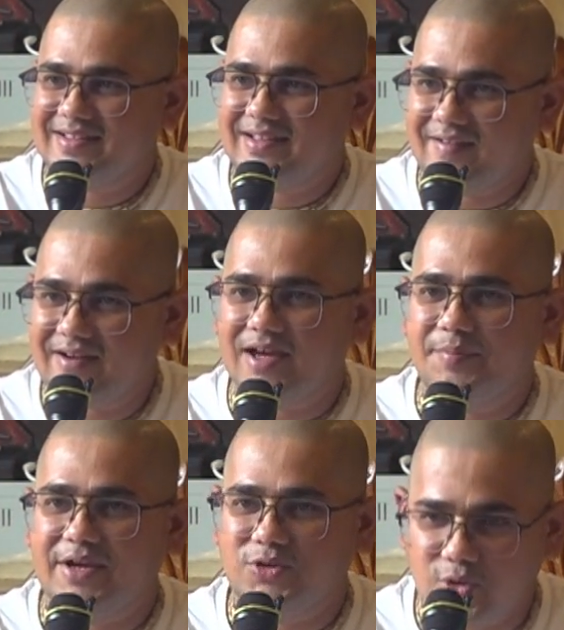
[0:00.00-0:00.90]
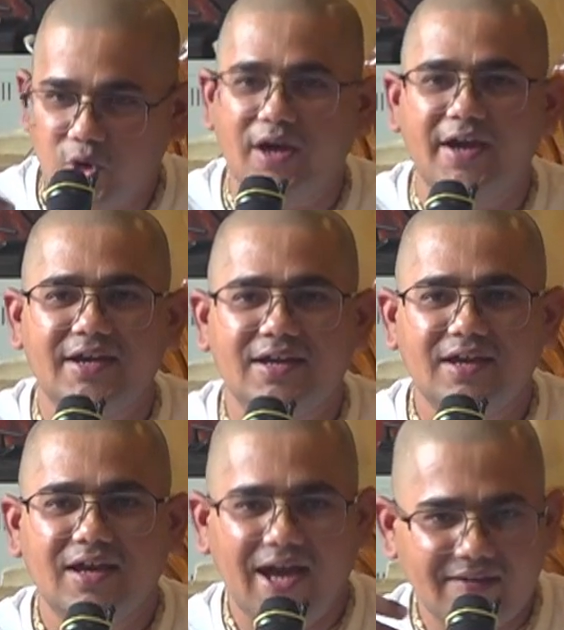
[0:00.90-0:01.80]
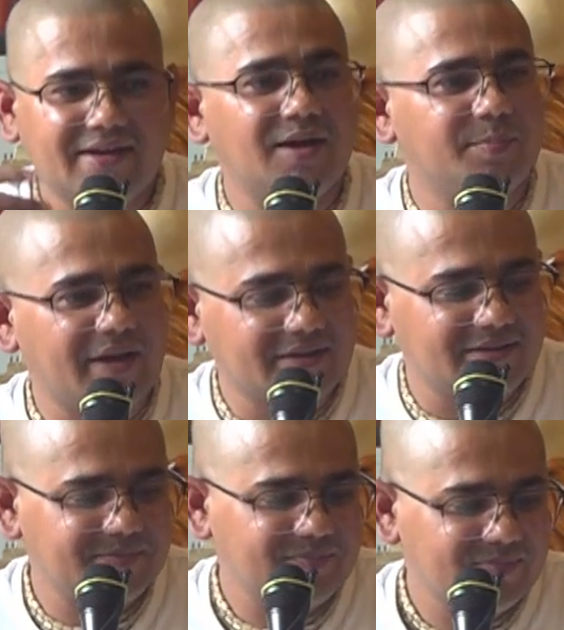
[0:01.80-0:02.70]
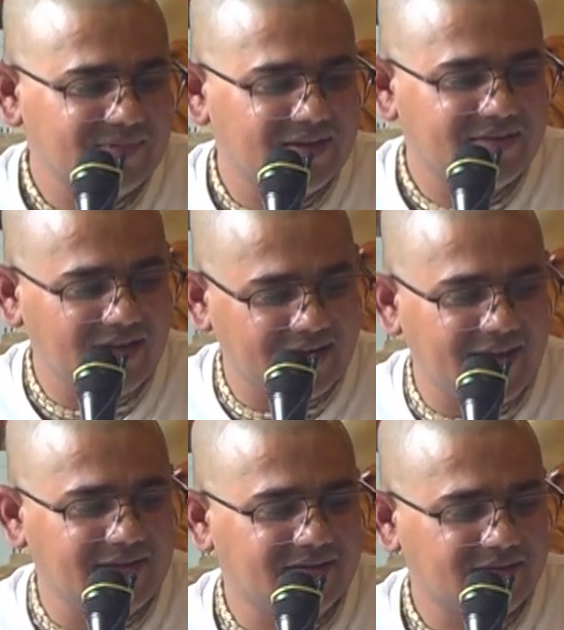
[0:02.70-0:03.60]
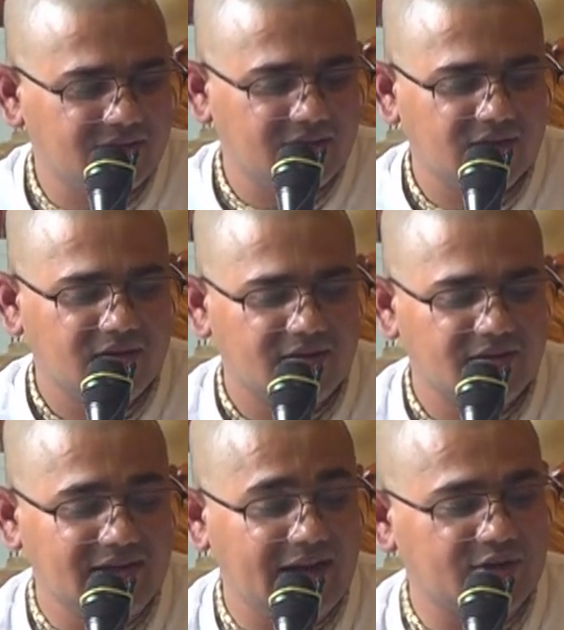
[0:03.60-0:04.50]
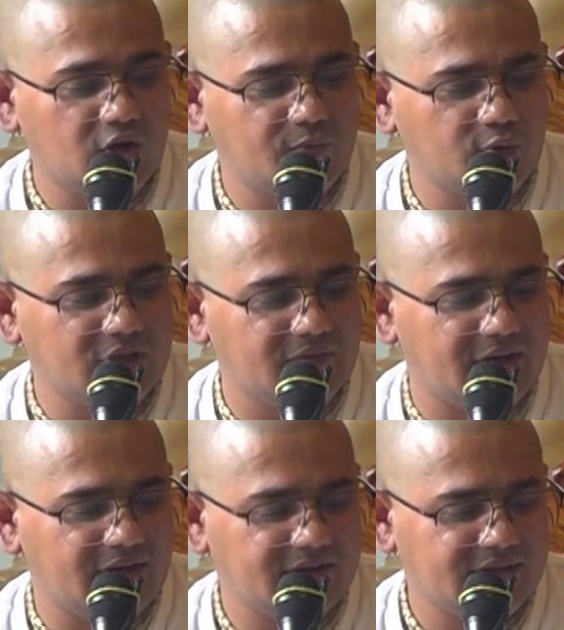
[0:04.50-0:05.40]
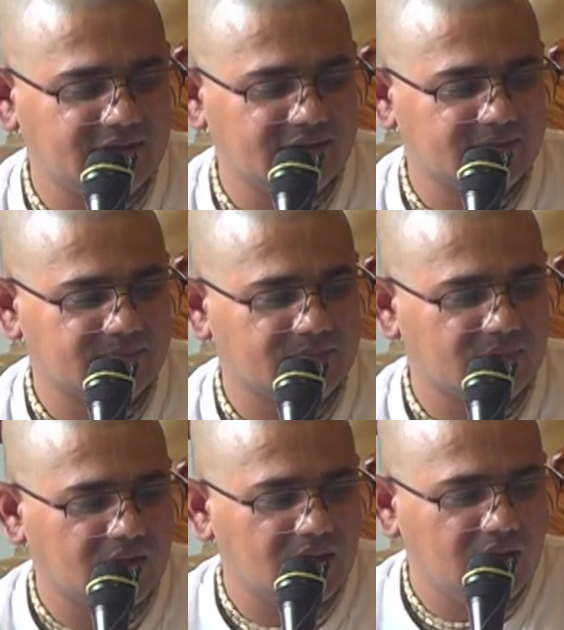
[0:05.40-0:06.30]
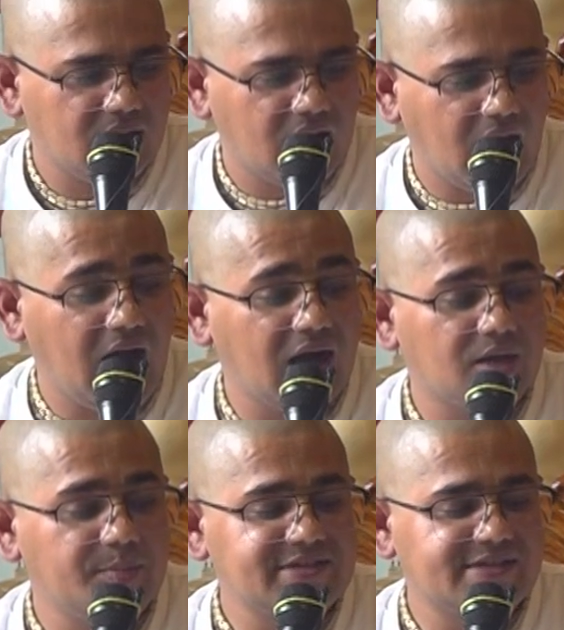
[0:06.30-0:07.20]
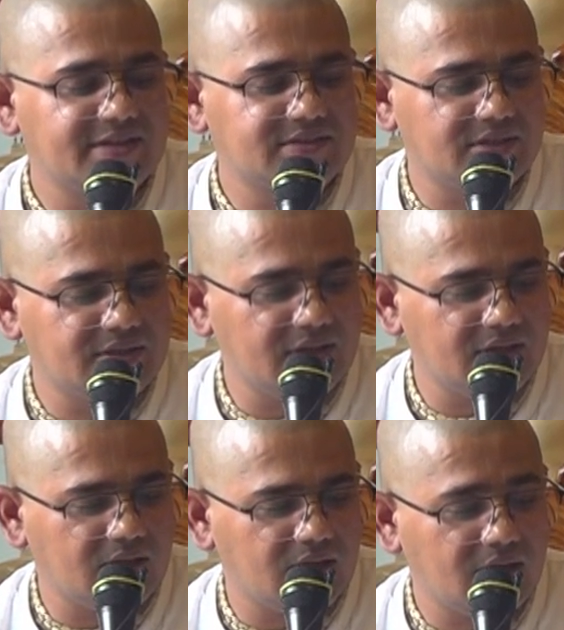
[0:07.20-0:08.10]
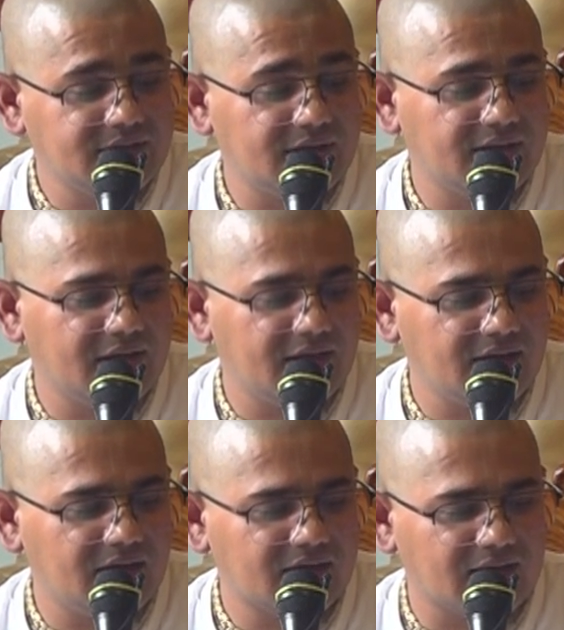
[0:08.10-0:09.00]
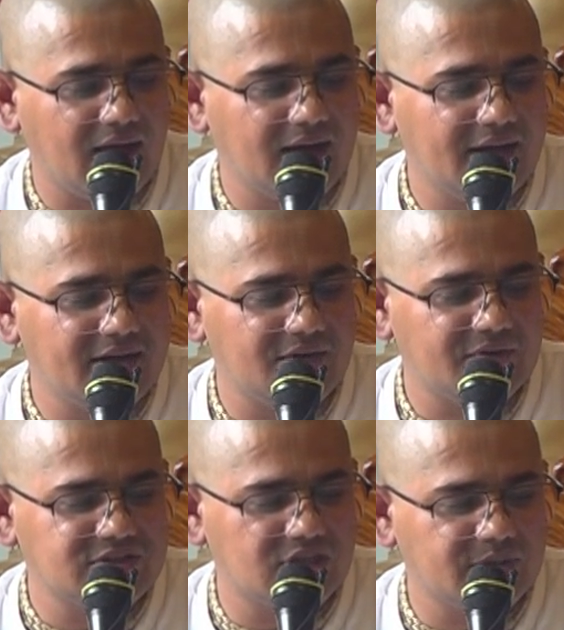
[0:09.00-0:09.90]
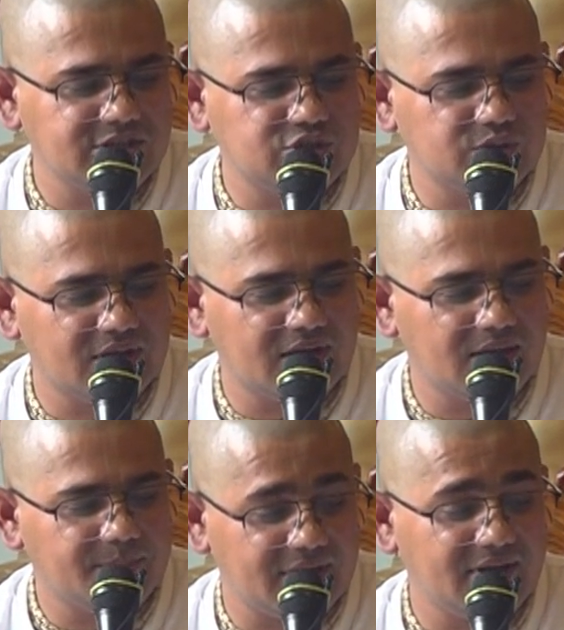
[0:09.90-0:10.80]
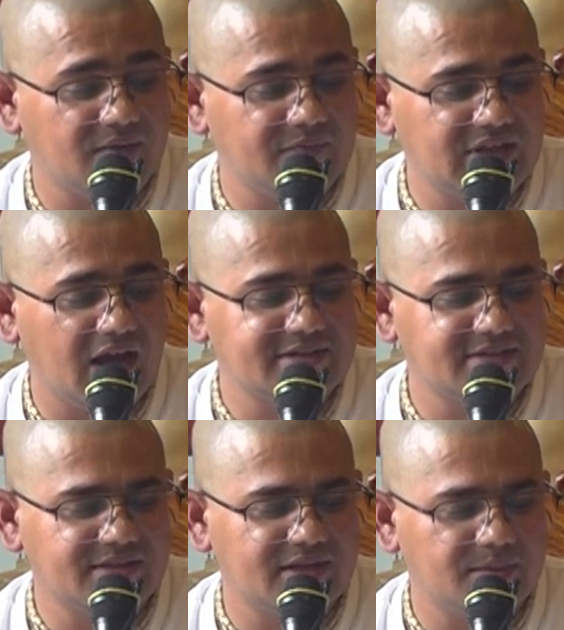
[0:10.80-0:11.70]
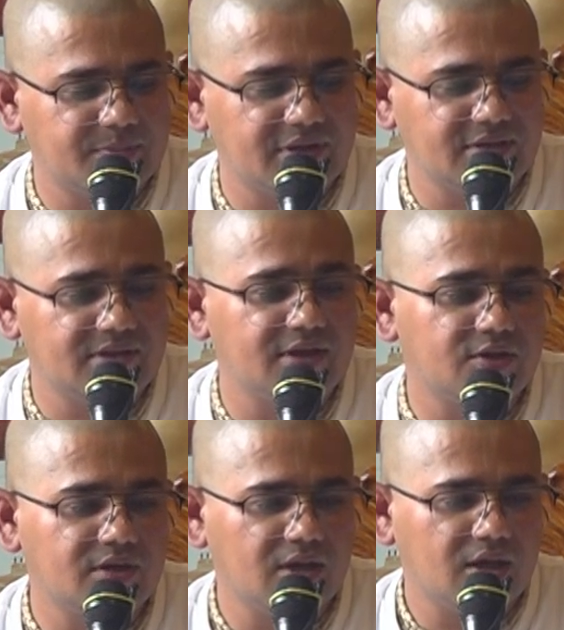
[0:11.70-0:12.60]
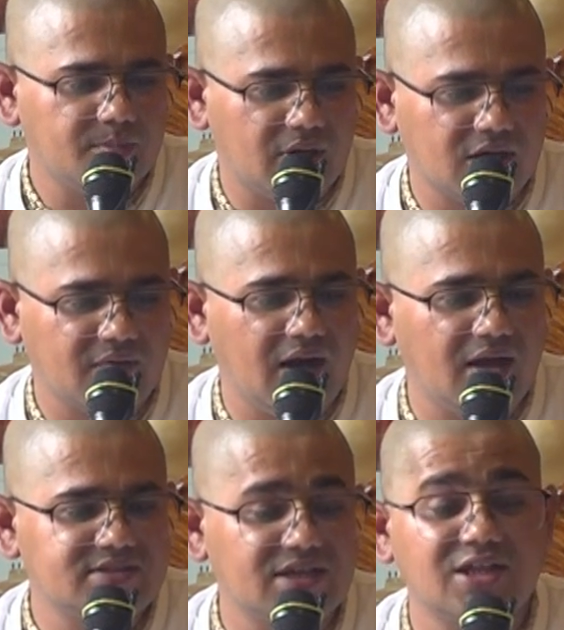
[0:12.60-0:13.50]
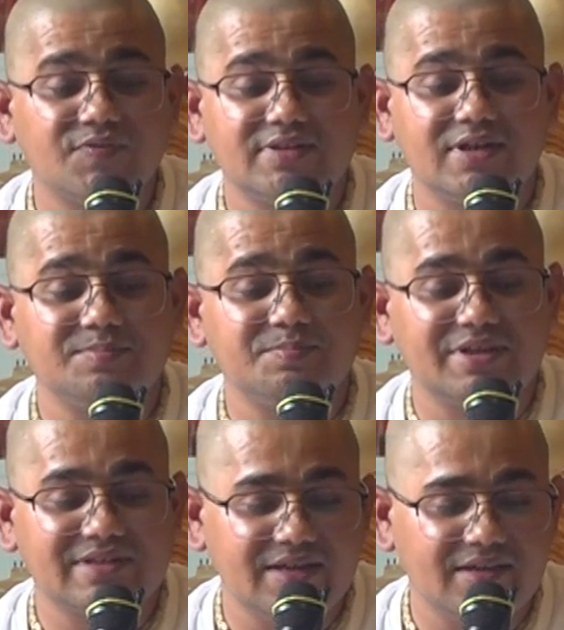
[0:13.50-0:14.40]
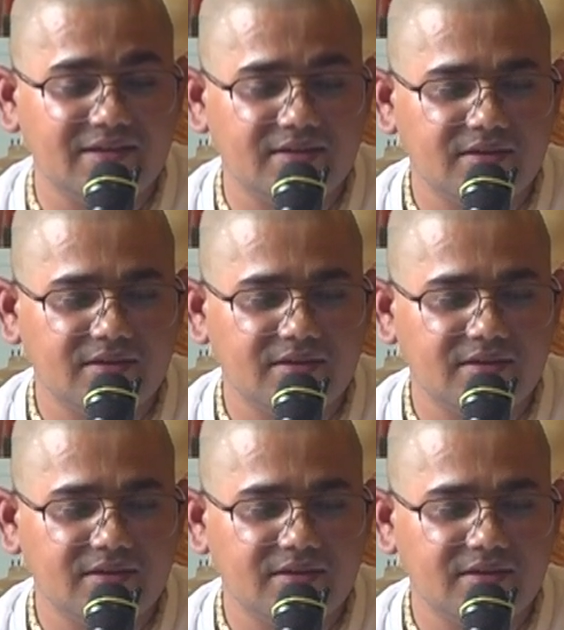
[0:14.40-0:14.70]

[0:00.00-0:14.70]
I will come back. You go ahead, I will come back. Then again, in the letter of Uddhava, Agamasyastiti adhirgena kalena vrajam achyuta priyam vidasate pritir bhagavān sattvatam pati.